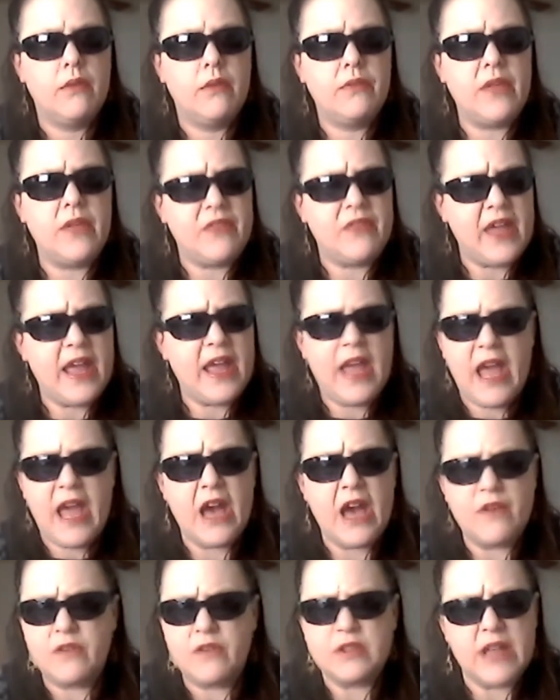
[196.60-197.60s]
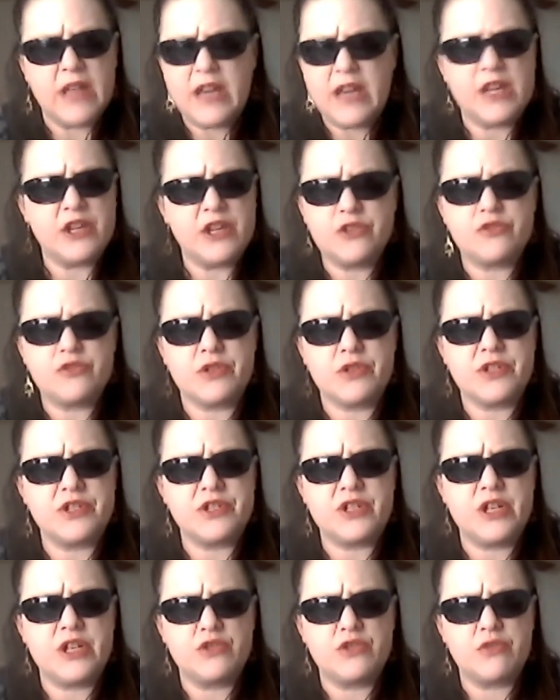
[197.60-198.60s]
that they have a lot of
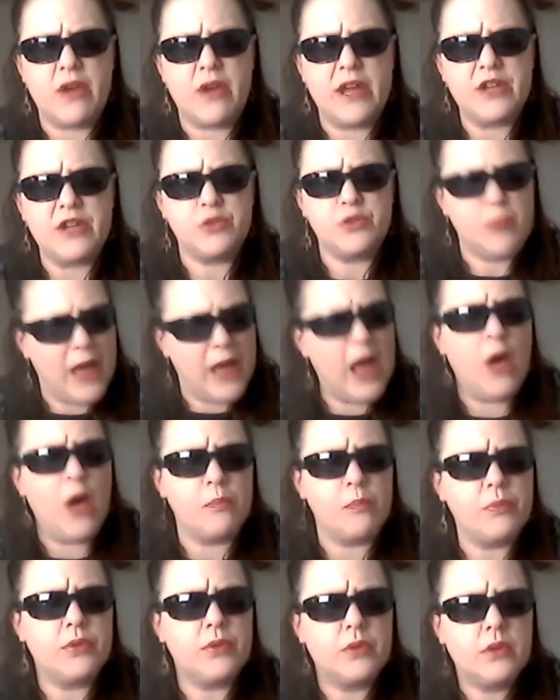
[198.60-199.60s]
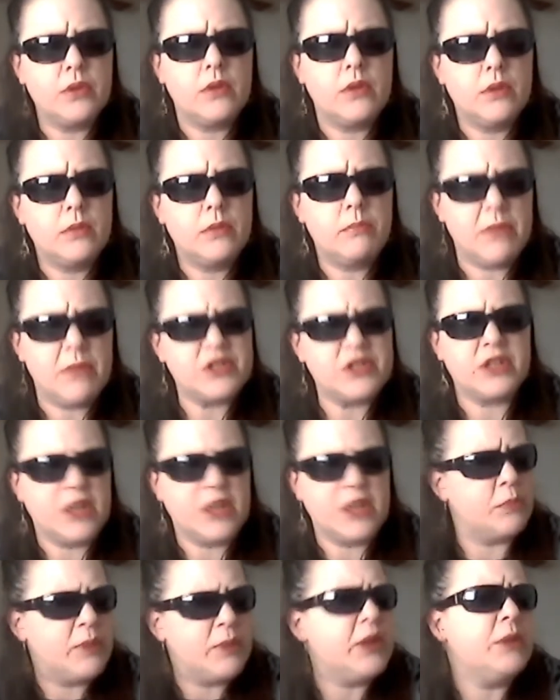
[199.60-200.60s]
interest in trying to help mentally
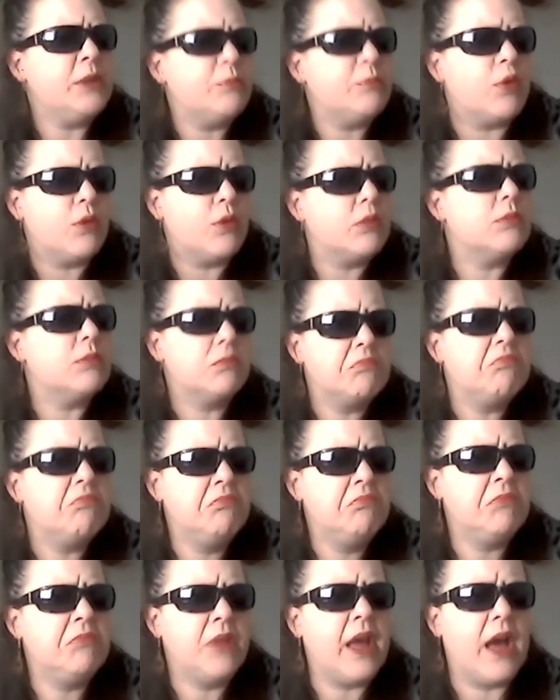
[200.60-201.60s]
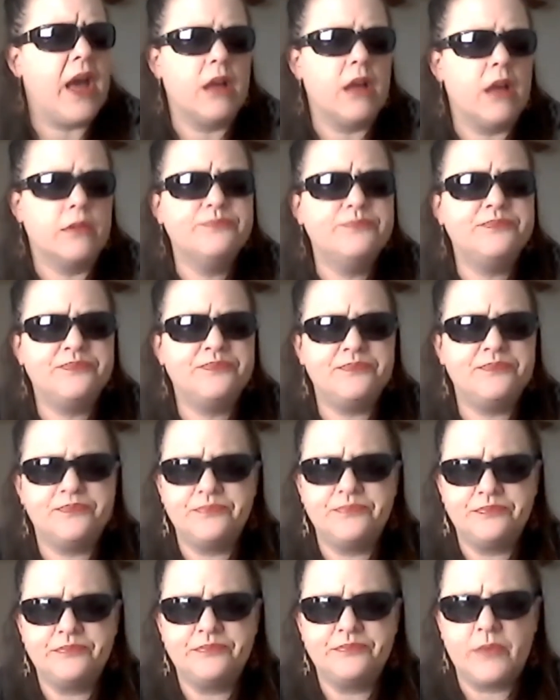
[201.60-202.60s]
ill people. Yeah.
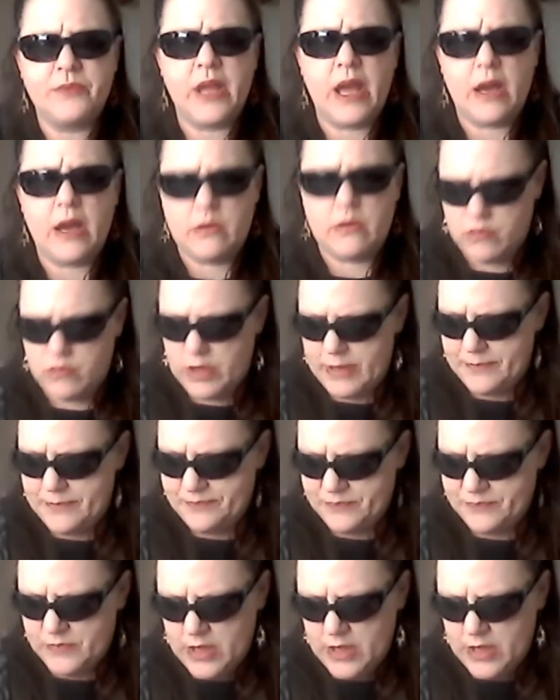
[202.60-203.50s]
Yeah, right.